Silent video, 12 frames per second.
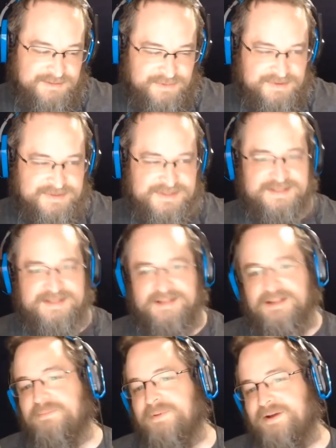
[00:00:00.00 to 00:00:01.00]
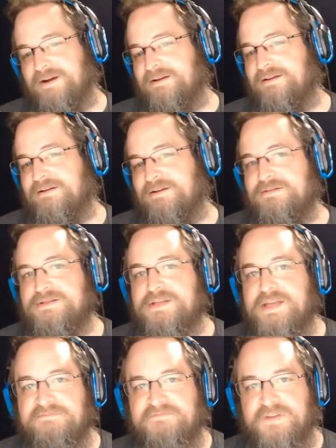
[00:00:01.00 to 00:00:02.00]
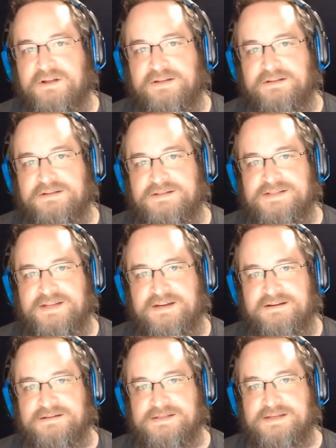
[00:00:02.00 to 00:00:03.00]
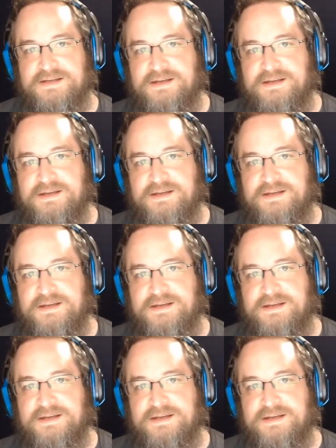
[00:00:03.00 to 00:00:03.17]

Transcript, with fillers: bruises?" And then the parent goes, "He fell down the stairs."